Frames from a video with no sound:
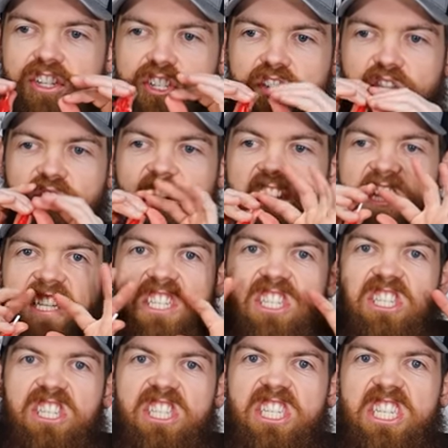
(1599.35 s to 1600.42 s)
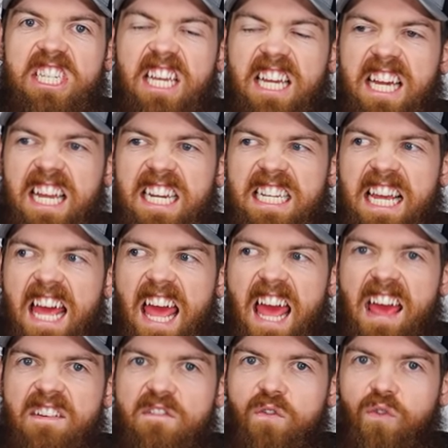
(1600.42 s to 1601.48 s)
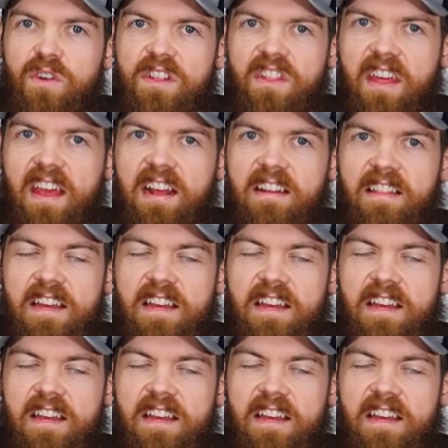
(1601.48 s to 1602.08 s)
just feel it sticking to everything.